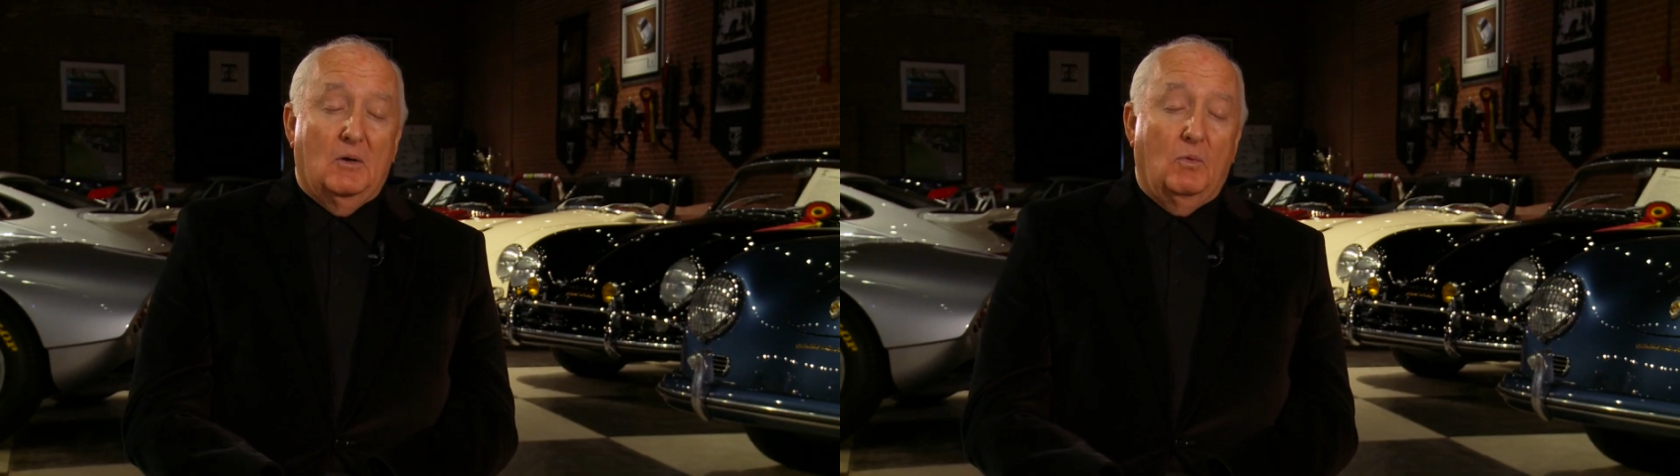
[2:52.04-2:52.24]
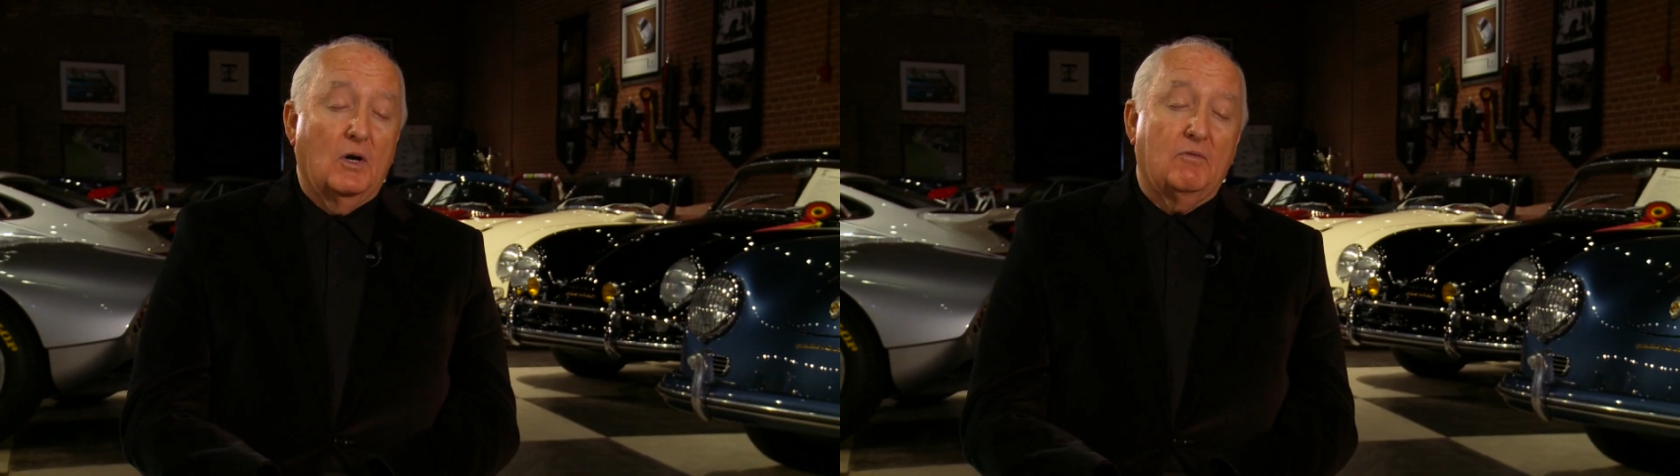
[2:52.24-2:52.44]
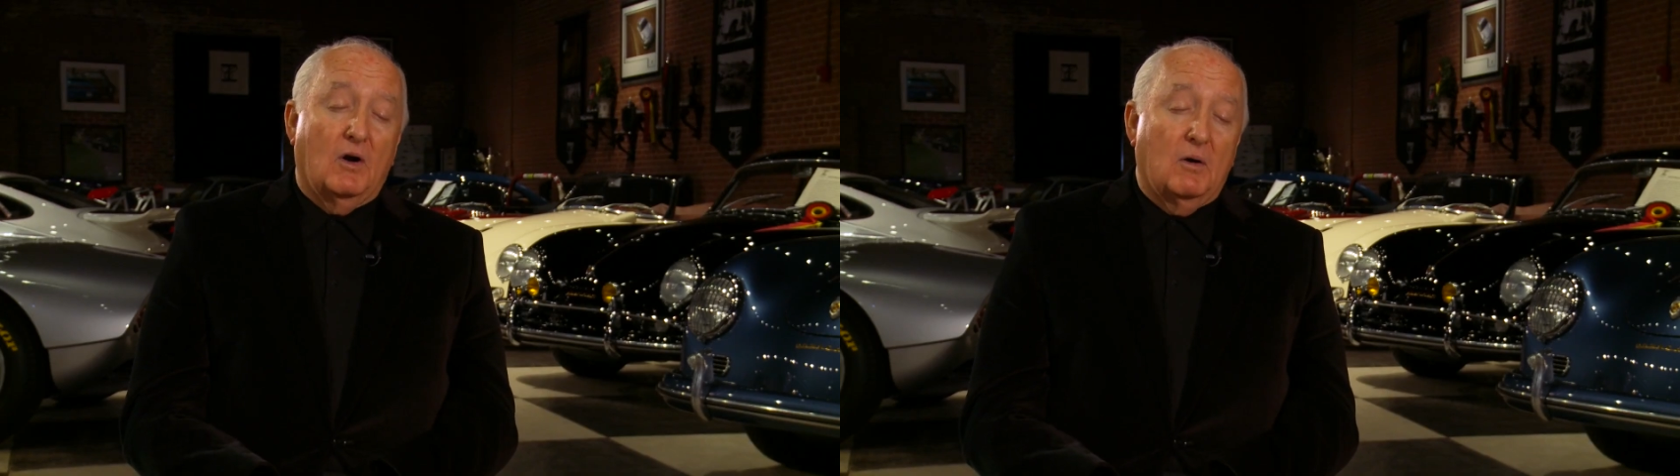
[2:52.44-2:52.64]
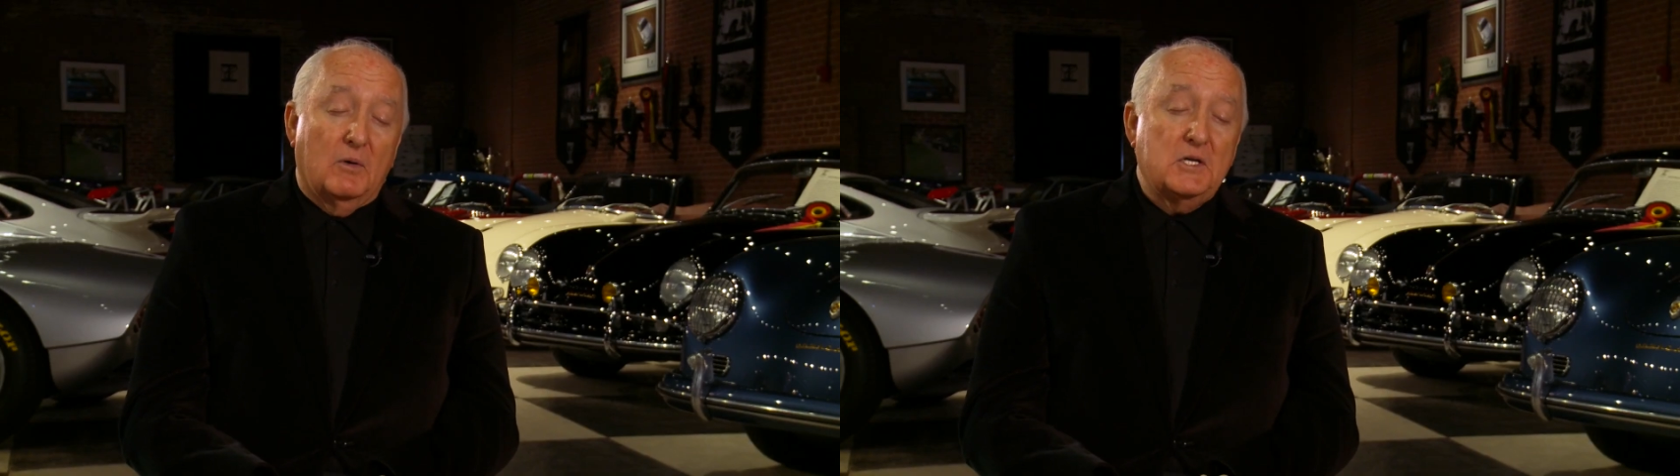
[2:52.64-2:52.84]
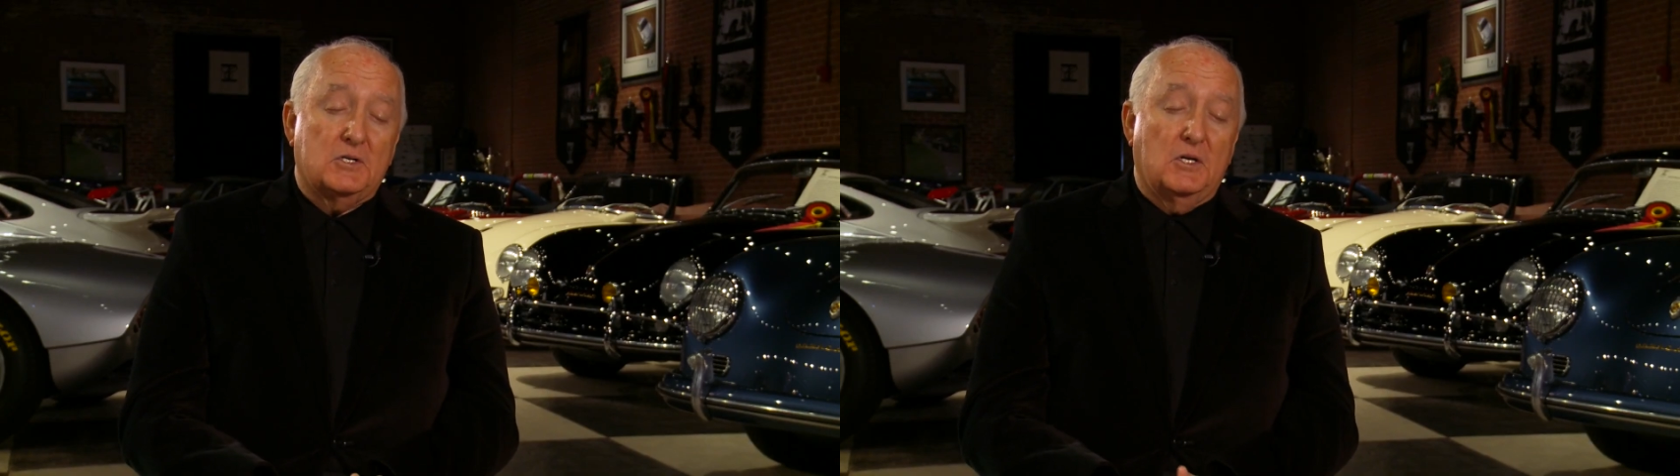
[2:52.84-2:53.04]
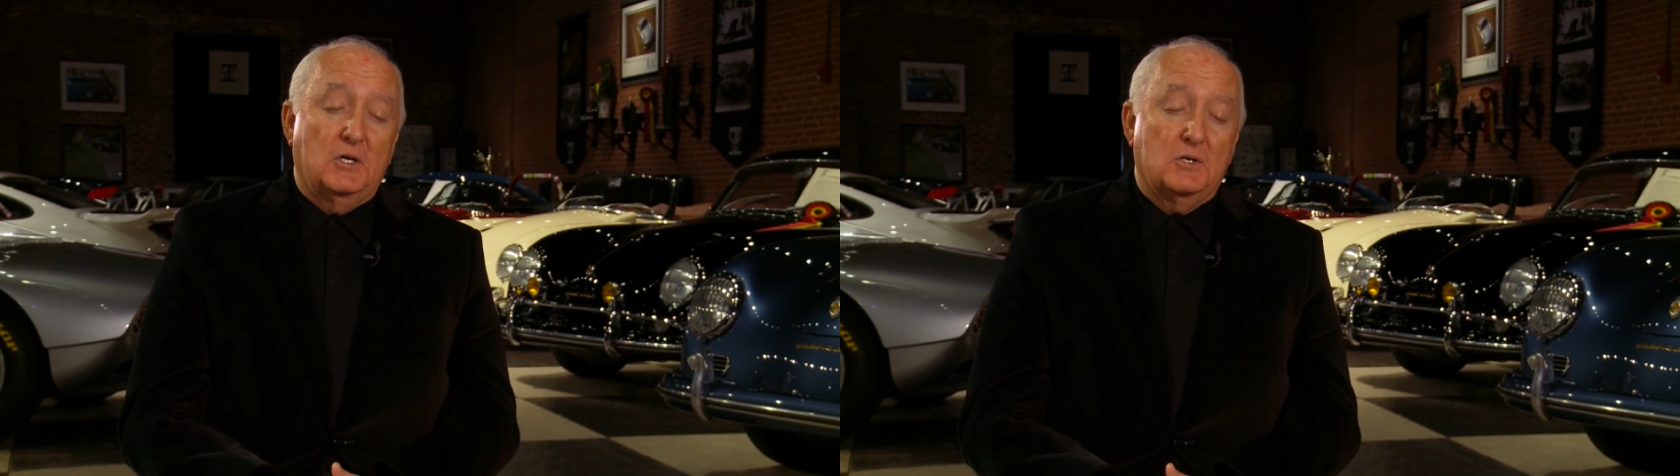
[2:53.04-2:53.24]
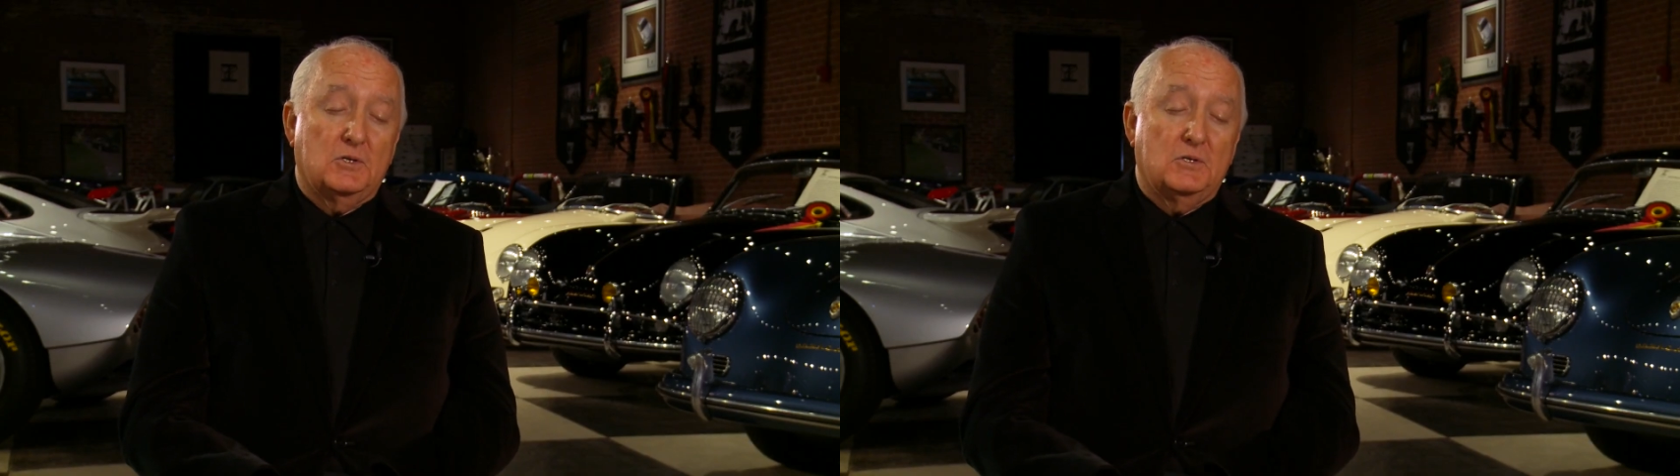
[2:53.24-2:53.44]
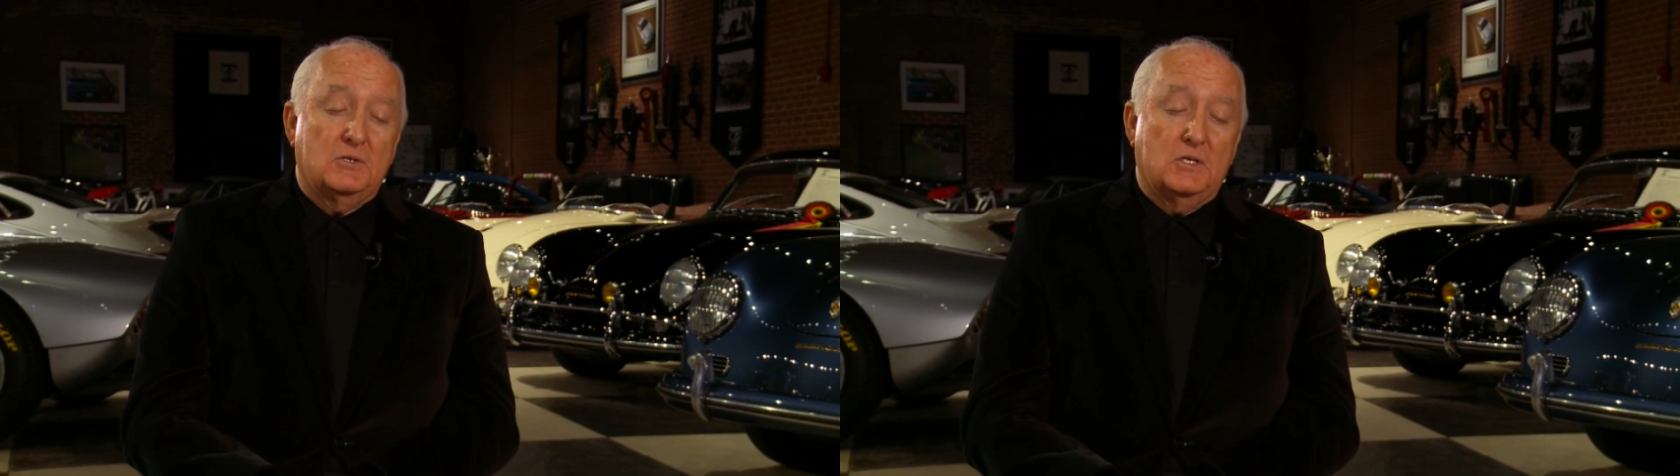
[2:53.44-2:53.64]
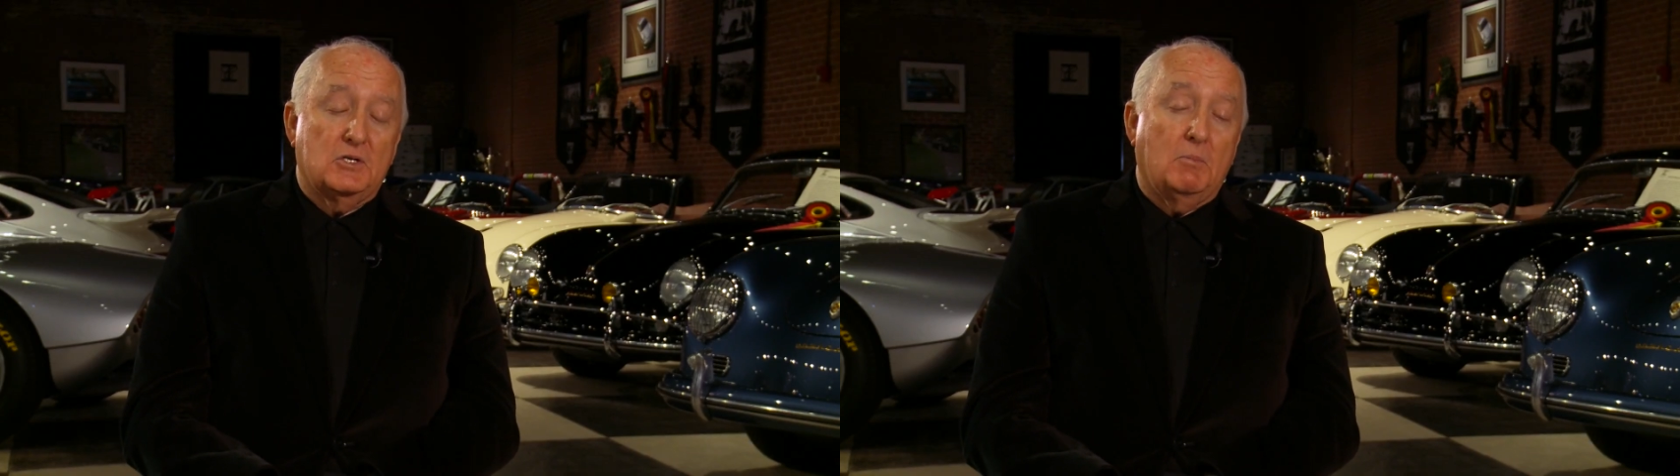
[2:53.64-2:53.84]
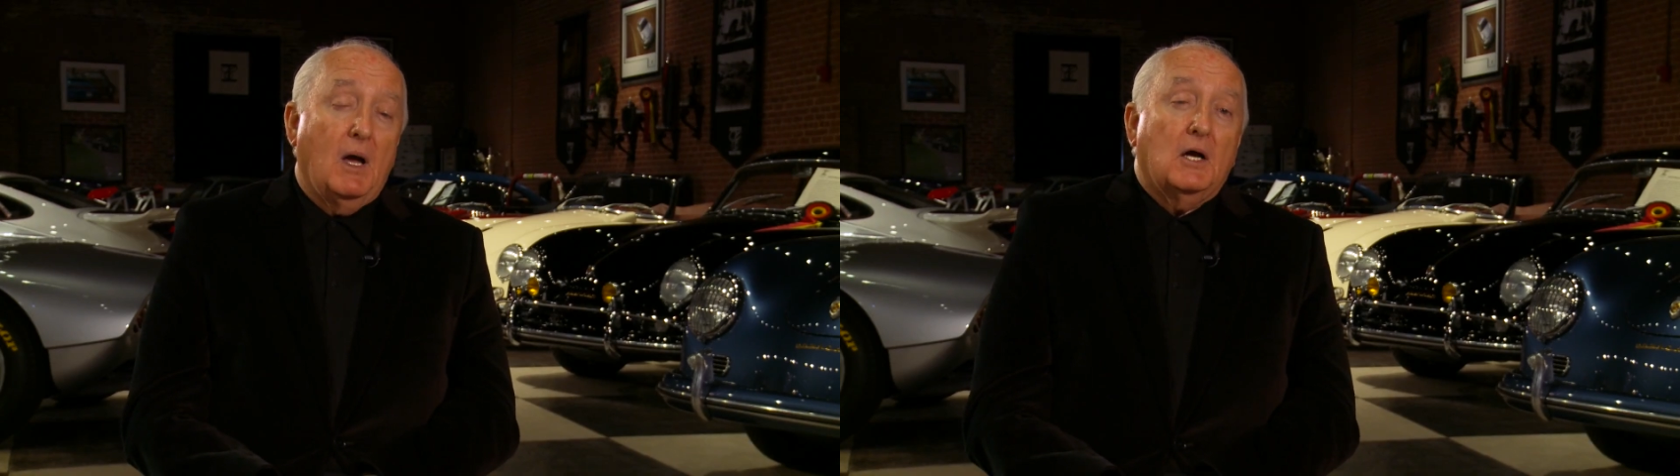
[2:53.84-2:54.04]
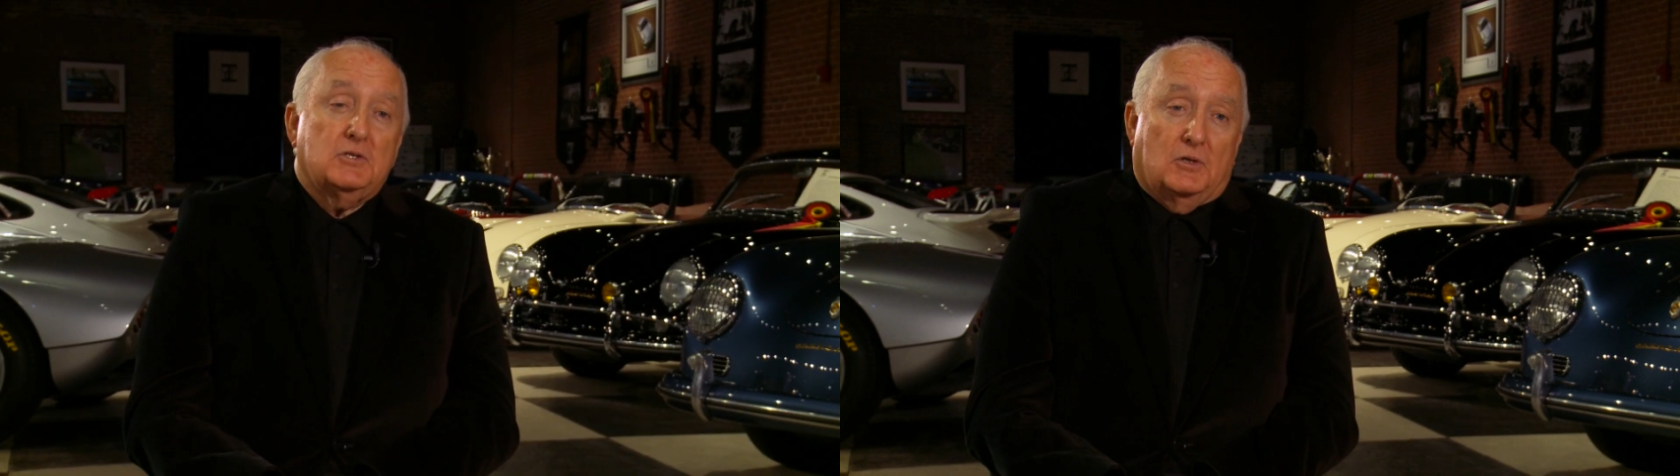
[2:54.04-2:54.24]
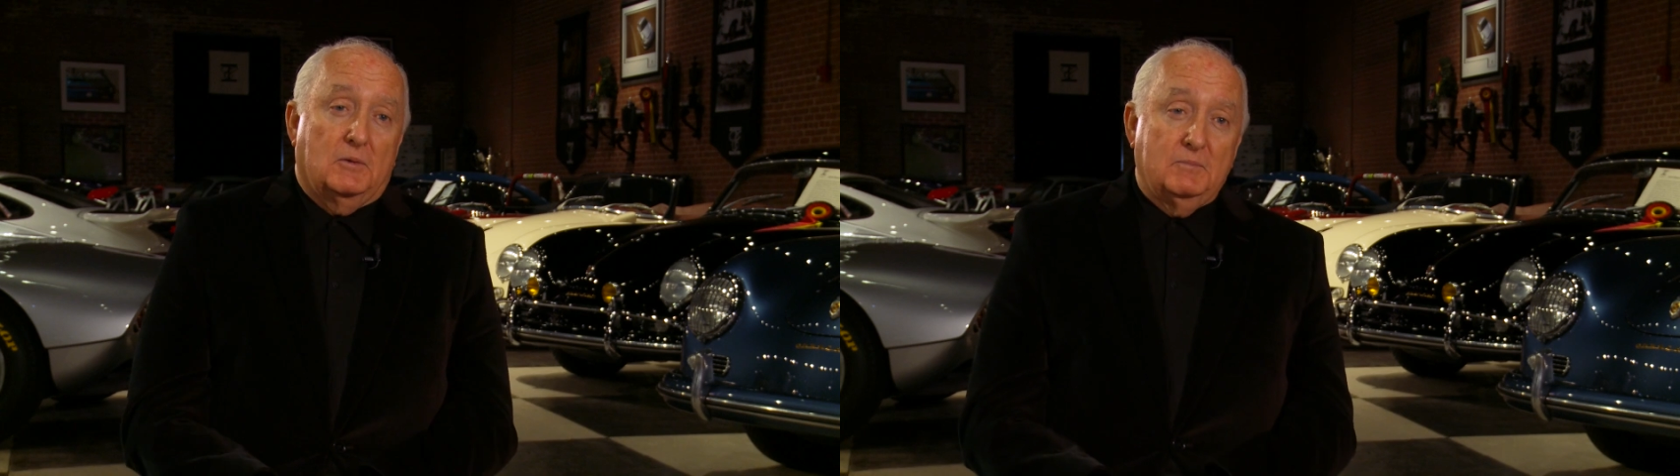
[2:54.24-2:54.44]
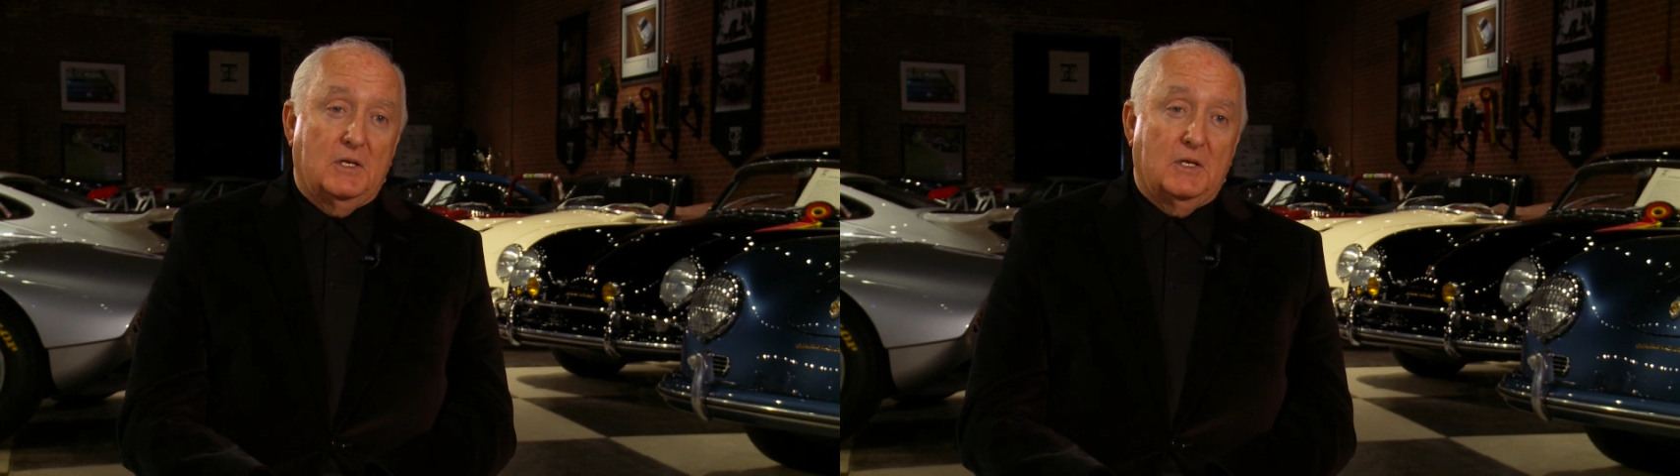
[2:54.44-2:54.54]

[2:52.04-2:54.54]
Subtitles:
One of our recent additions is a Boxster.